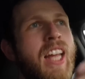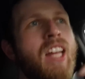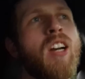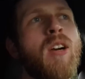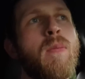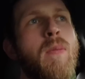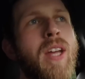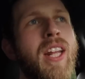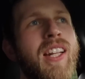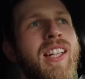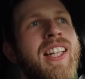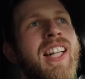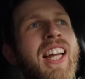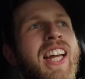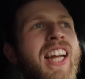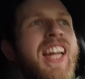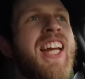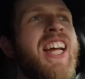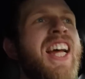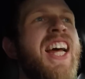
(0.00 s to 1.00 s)
intermittent
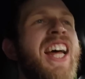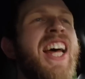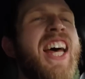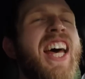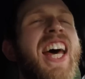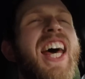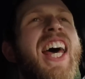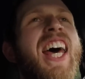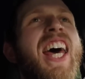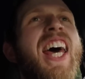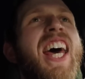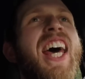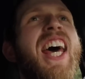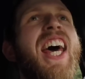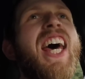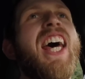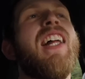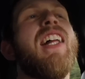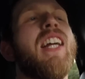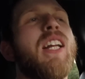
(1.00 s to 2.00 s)
like
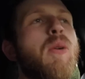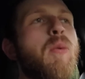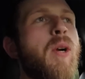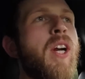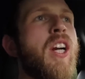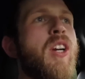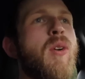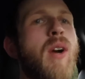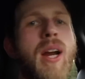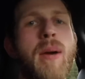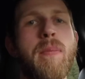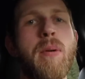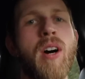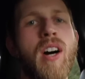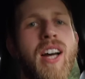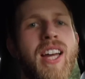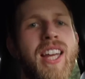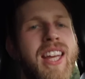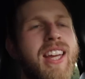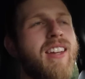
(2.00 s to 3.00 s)
a weird
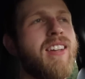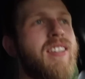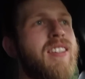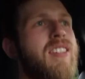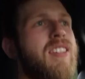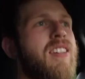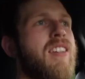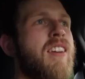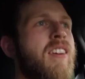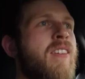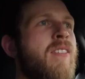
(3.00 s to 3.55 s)
grandpa hiss.